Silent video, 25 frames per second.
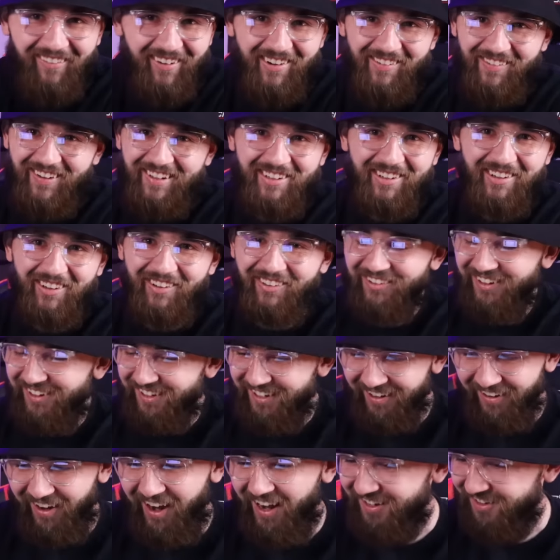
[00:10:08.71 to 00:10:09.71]
am I doing right
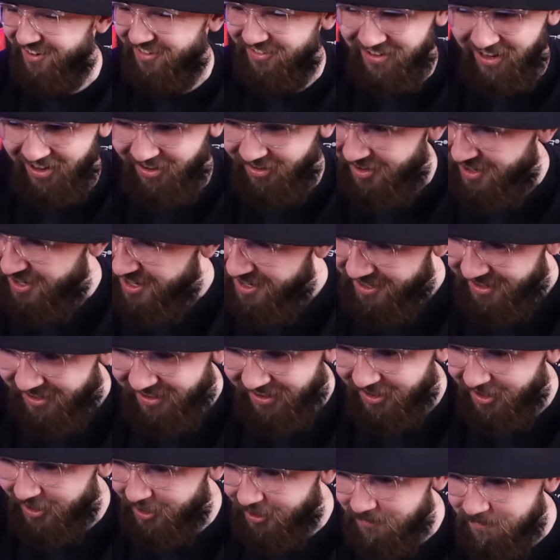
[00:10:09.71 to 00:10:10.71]
now? I don't know.
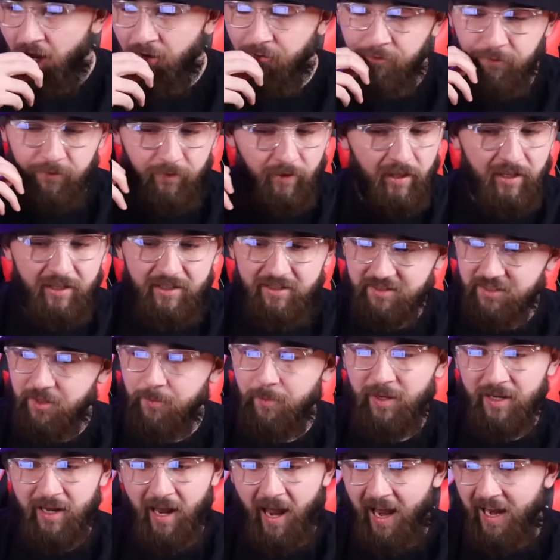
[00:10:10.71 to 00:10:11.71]
I feel like it's going
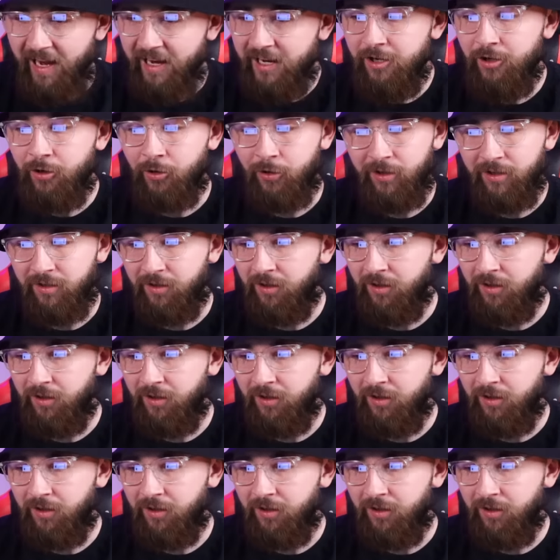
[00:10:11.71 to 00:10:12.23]
to be angry.